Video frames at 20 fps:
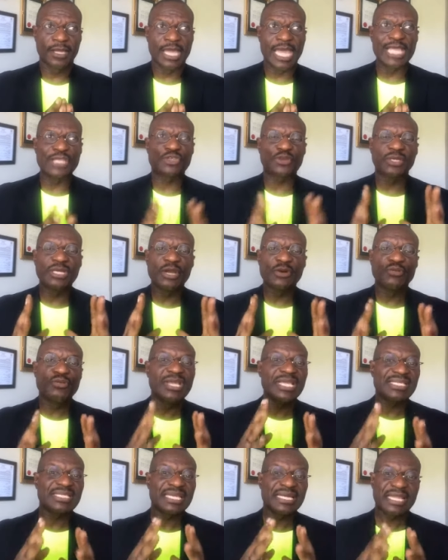And so the
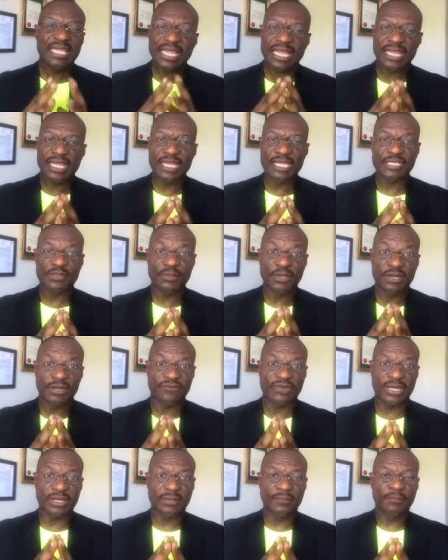reason is,
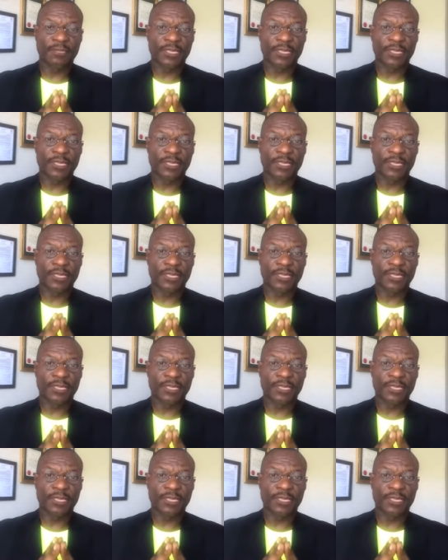beloved,